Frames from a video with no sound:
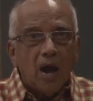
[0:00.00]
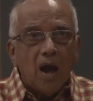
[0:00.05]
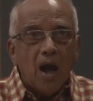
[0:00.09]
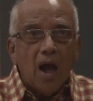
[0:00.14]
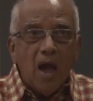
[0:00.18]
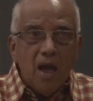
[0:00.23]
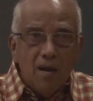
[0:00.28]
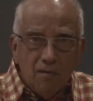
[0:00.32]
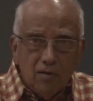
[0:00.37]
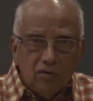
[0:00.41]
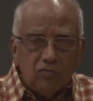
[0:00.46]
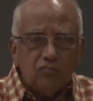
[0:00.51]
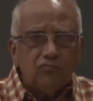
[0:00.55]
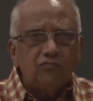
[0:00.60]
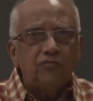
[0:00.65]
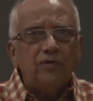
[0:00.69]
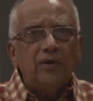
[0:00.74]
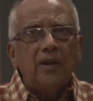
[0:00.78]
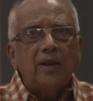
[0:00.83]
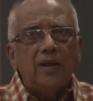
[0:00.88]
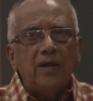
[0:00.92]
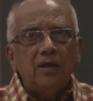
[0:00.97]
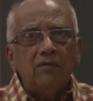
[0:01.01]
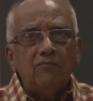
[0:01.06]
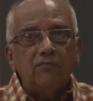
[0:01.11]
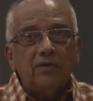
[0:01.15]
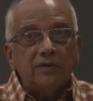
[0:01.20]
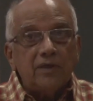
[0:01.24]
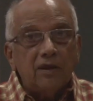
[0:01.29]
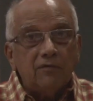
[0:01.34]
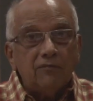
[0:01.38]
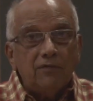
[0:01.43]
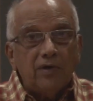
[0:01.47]
I was feeling
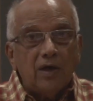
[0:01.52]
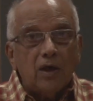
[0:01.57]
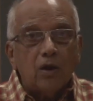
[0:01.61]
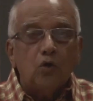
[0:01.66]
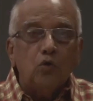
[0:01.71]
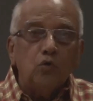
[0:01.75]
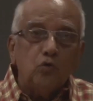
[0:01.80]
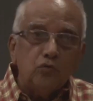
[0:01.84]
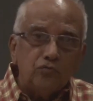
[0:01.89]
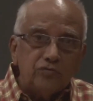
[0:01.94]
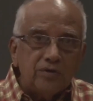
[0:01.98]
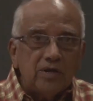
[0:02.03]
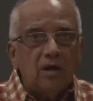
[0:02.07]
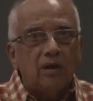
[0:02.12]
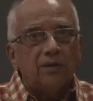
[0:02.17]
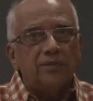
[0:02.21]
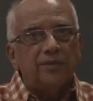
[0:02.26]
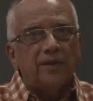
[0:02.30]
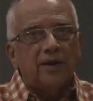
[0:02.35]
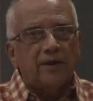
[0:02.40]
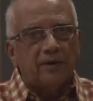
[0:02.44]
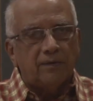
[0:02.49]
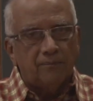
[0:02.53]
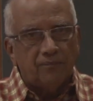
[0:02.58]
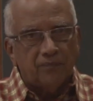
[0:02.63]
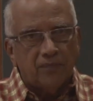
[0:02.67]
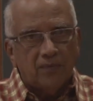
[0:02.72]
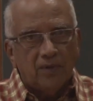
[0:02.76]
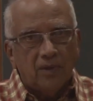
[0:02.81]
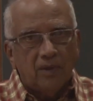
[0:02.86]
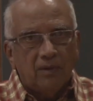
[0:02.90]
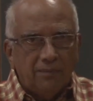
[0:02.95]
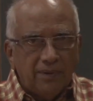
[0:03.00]
whether we are losing on that,
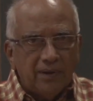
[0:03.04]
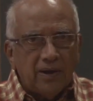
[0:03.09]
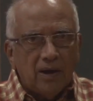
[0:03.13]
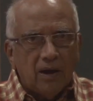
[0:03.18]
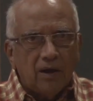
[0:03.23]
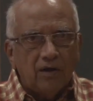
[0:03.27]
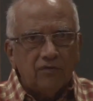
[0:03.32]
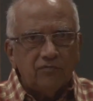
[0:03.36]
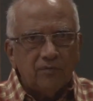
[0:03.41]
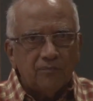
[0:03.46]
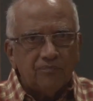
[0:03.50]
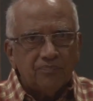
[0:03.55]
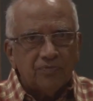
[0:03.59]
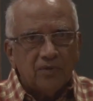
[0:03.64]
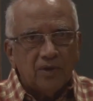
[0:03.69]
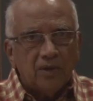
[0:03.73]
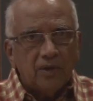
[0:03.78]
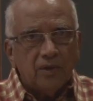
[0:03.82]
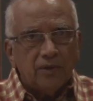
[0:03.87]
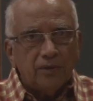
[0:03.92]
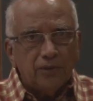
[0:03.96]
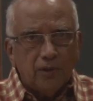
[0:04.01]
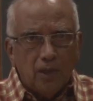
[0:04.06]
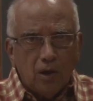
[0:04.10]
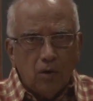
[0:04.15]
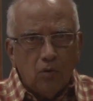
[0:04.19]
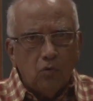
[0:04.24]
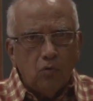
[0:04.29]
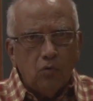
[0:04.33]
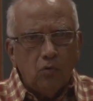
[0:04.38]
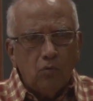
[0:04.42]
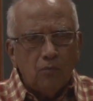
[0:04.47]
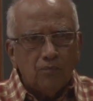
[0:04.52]
because
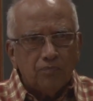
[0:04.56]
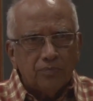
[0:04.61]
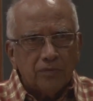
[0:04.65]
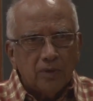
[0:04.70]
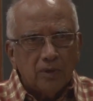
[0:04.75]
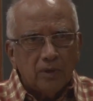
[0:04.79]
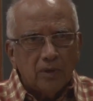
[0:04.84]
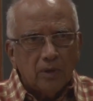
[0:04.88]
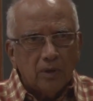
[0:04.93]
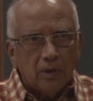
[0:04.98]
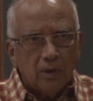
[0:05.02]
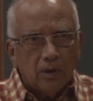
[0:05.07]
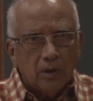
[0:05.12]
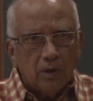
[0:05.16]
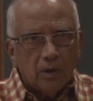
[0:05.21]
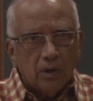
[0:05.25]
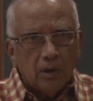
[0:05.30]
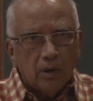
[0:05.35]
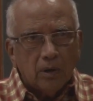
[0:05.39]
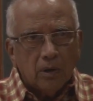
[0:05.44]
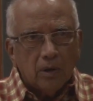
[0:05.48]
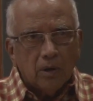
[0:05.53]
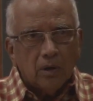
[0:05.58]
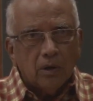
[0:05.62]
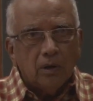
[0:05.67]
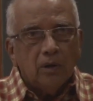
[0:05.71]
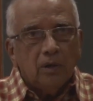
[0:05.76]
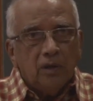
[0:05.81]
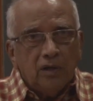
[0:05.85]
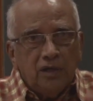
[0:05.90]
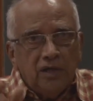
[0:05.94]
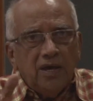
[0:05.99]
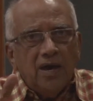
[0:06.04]
now
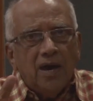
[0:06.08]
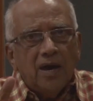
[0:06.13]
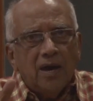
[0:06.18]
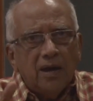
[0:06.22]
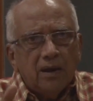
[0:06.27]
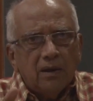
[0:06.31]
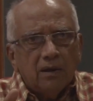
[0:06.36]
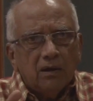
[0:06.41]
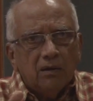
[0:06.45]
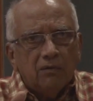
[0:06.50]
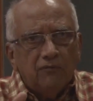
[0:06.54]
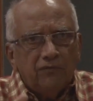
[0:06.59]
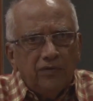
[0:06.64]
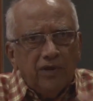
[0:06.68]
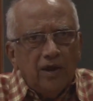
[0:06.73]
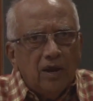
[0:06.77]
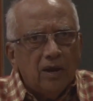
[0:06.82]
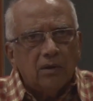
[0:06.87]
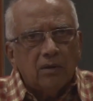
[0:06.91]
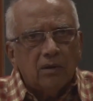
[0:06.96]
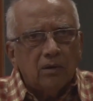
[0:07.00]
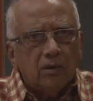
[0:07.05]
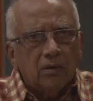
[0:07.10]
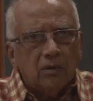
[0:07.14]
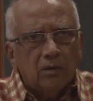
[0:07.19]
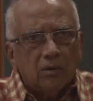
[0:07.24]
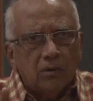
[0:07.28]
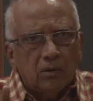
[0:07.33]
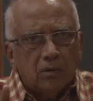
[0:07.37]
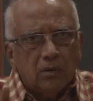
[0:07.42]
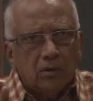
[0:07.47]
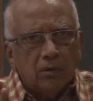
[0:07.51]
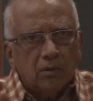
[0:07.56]
here we are
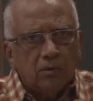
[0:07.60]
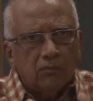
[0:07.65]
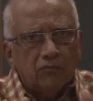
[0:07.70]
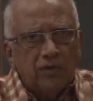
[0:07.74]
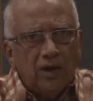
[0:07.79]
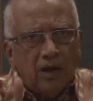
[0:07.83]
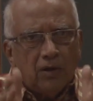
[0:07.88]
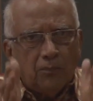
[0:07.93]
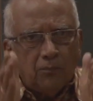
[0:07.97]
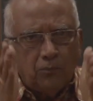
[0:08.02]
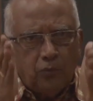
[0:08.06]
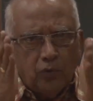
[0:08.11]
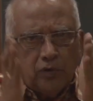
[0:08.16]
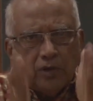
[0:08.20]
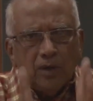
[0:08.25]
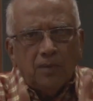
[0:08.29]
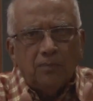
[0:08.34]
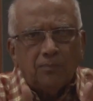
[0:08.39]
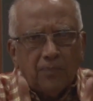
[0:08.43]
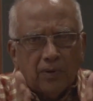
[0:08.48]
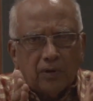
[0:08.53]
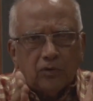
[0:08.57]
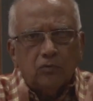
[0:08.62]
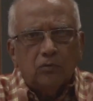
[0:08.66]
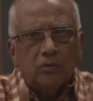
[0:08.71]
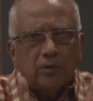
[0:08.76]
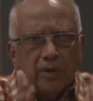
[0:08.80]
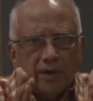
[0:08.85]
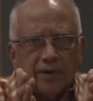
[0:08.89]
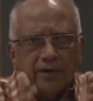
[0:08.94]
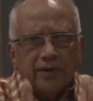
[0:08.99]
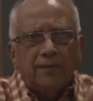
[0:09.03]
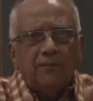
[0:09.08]
we have put a
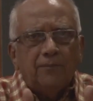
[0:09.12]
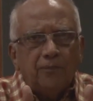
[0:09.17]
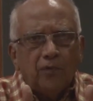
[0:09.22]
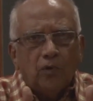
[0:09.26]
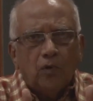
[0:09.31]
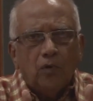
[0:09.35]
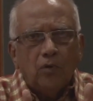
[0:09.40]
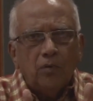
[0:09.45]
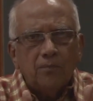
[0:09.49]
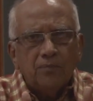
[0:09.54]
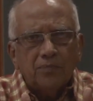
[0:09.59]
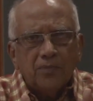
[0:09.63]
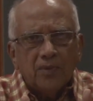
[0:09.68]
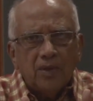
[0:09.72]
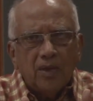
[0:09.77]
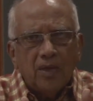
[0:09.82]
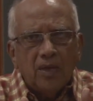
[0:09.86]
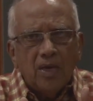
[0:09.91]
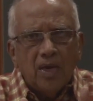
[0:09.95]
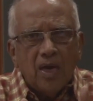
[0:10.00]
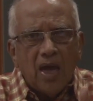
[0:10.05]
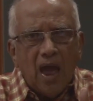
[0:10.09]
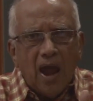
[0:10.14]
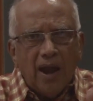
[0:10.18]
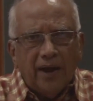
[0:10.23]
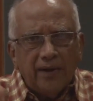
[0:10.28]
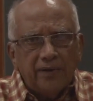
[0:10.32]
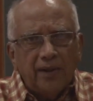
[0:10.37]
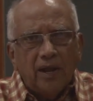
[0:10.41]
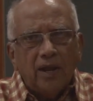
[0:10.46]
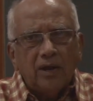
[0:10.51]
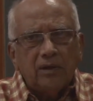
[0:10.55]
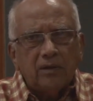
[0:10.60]
particular tempo and
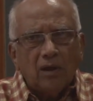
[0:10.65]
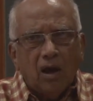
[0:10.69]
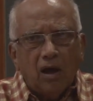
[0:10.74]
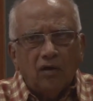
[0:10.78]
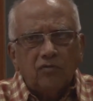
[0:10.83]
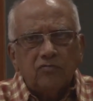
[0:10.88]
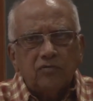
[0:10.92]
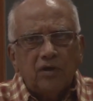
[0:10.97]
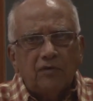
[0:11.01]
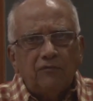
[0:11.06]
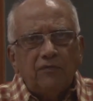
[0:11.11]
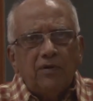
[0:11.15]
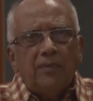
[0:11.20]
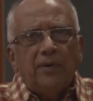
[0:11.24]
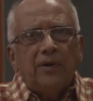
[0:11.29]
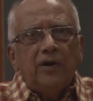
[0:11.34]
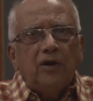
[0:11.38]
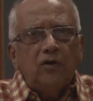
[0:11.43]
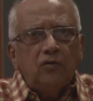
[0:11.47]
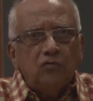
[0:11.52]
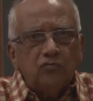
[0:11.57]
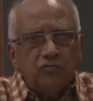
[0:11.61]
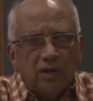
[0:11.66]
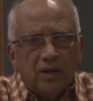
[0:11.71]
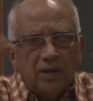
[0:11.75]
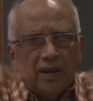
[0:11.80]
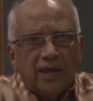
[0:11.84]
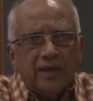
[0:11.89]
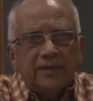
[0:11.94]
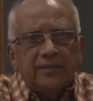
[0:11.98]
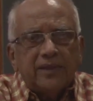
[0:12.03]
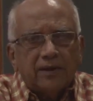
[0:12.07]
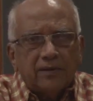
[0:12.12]
that asks everybody to sing
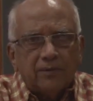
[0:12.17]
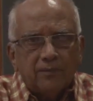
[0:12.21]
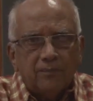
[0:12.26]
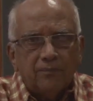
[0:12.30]
like that.